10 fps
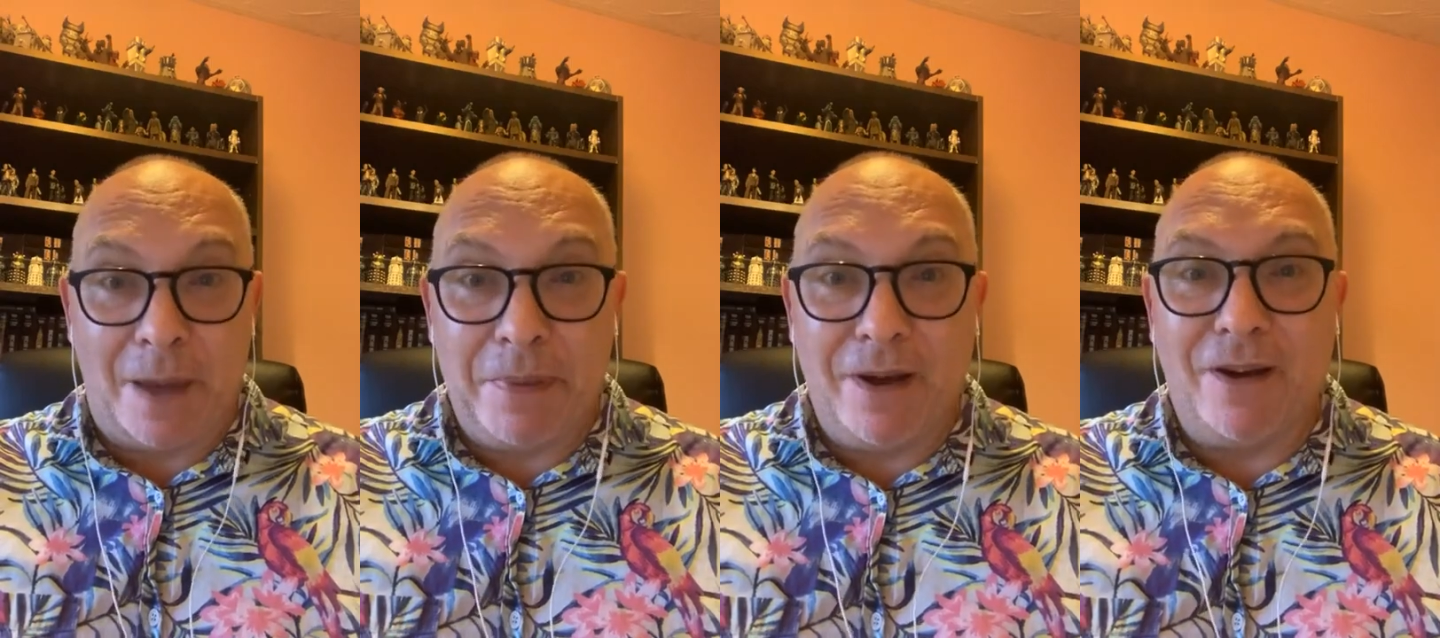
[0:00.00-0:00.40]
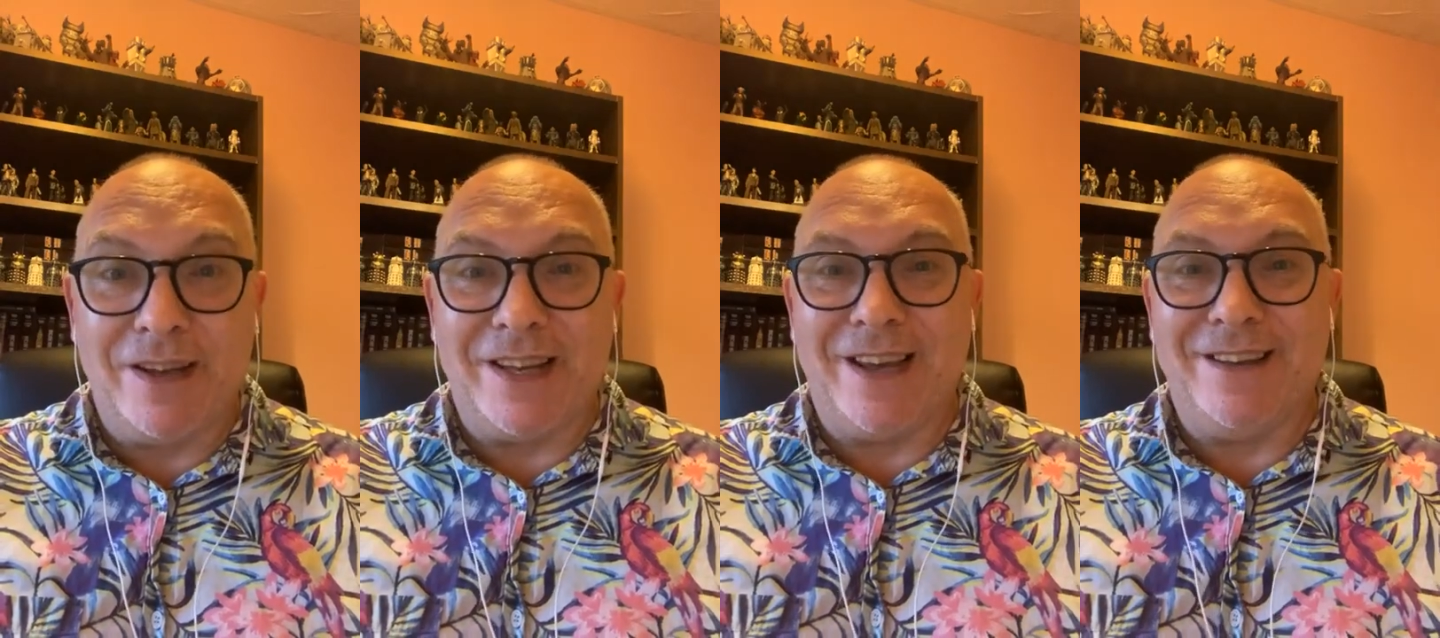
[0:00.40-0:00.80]
happy
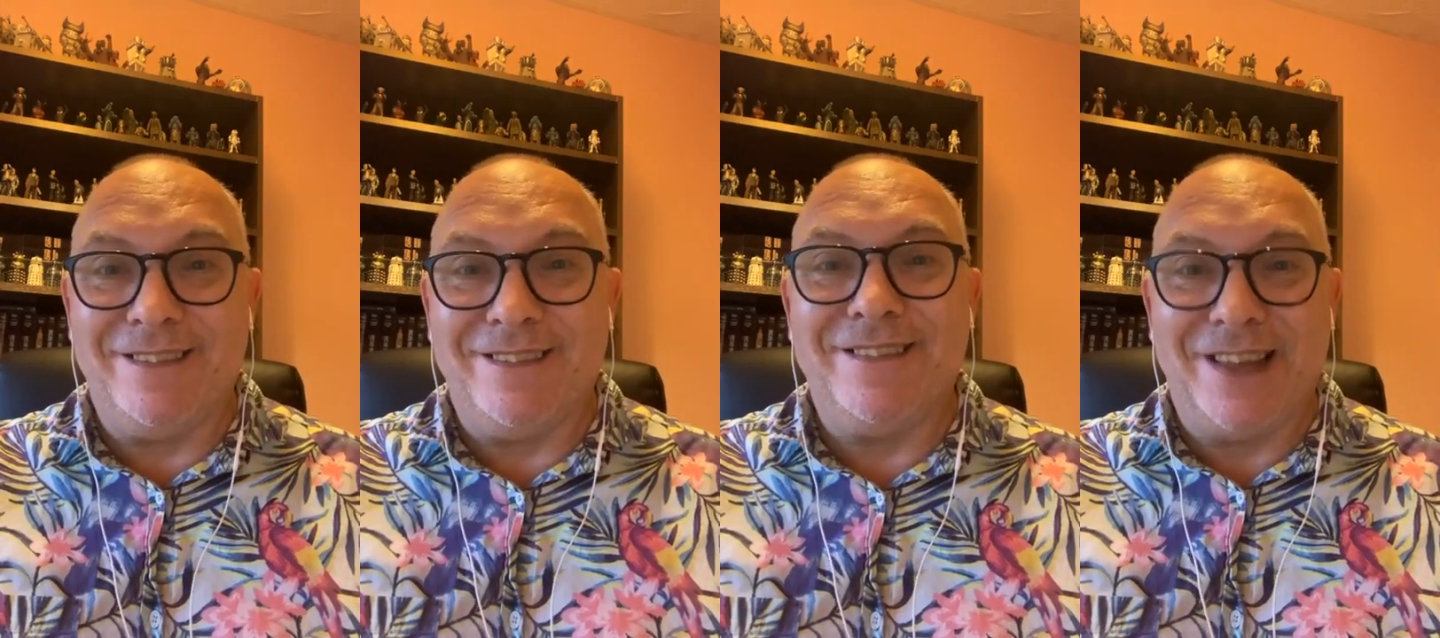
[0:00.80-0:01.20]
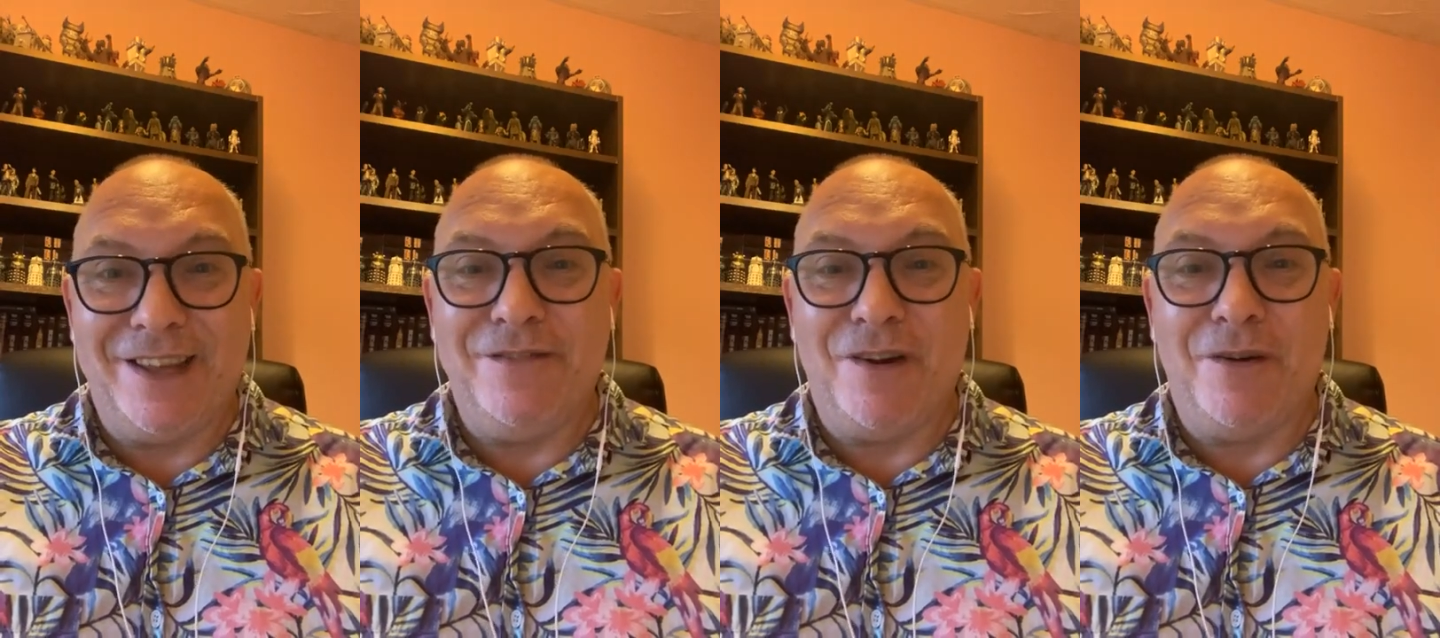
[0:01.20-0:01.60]
holiday.
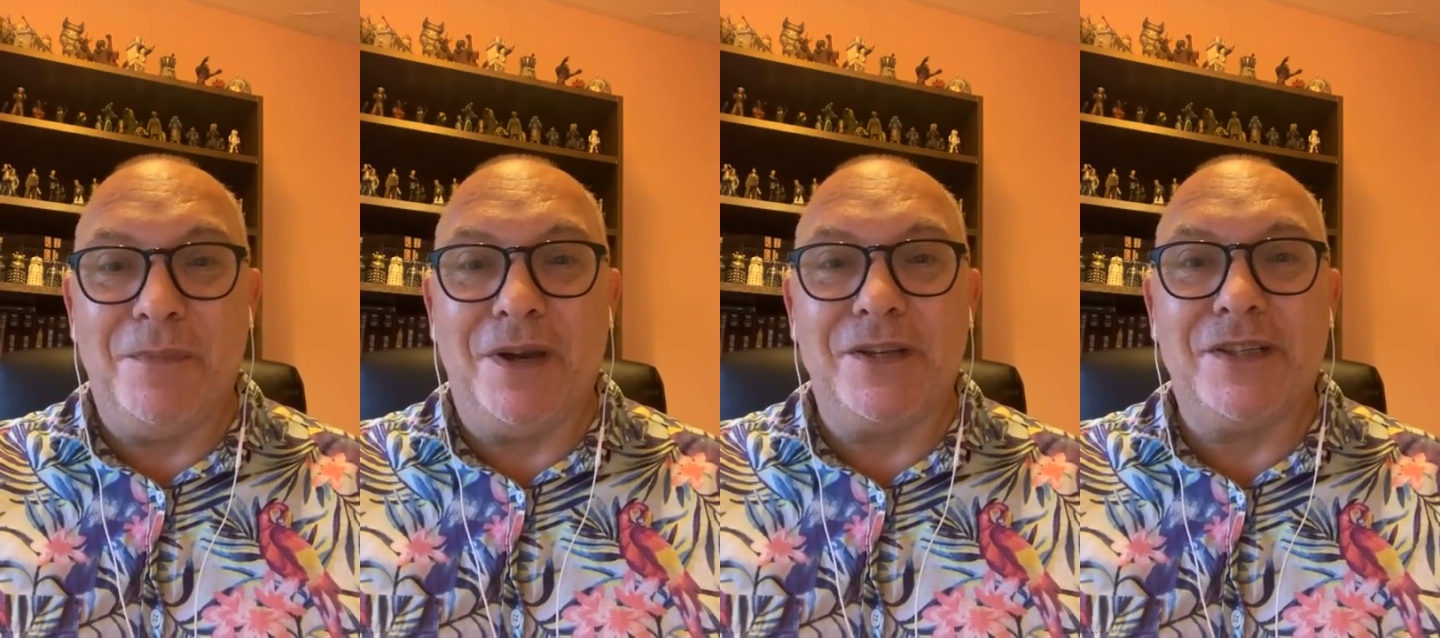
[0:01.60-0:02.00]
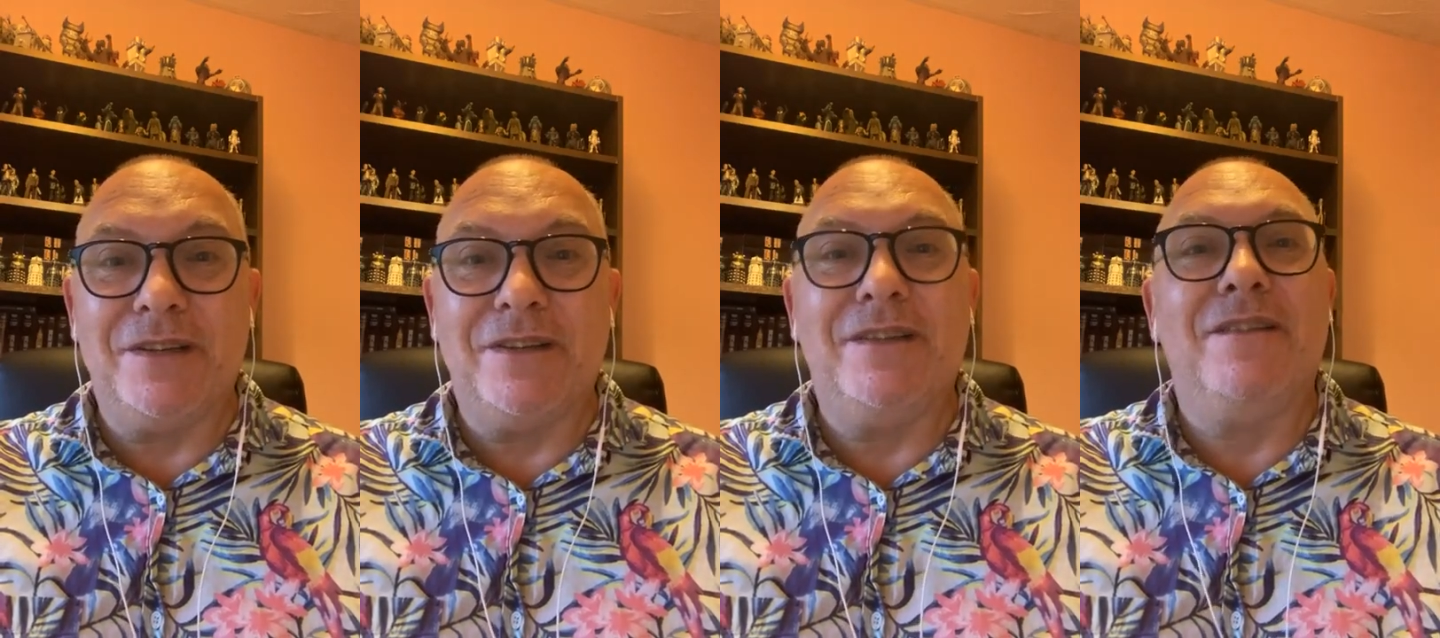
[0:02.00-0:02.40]
Thank you very
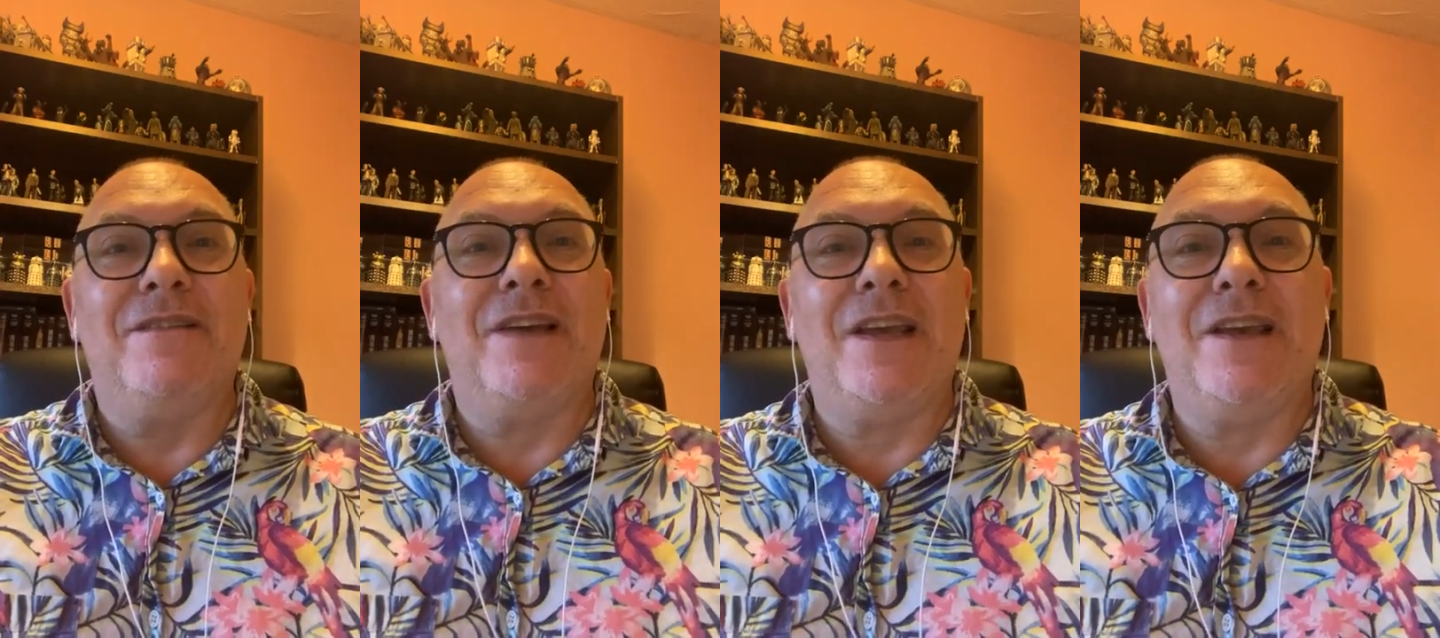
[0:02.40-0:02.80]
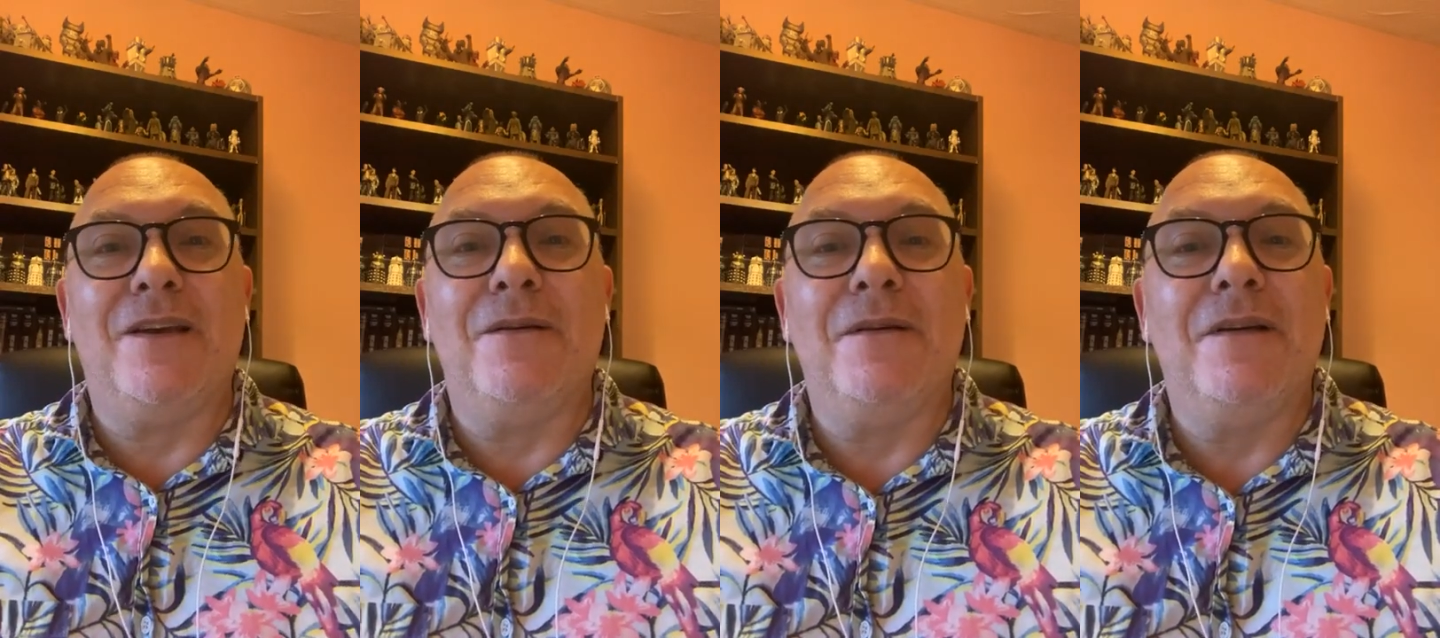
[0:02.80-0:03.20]
much.
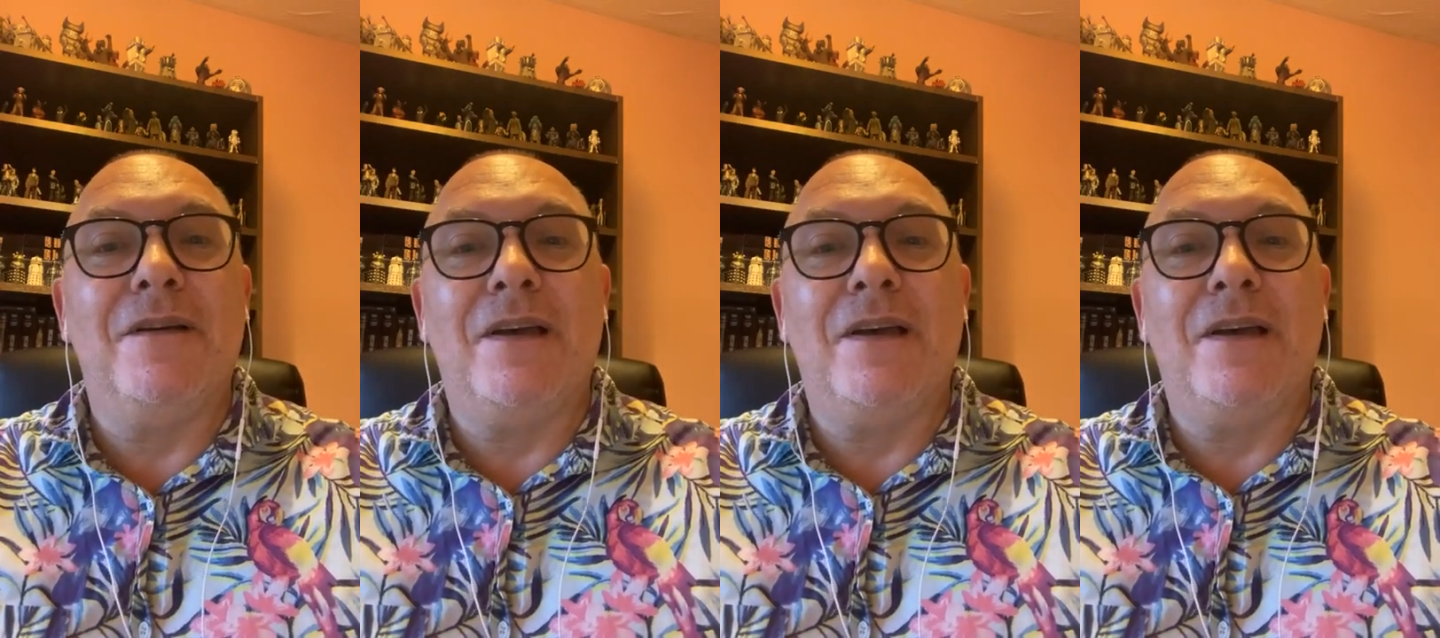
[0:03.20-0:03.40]
Thank you.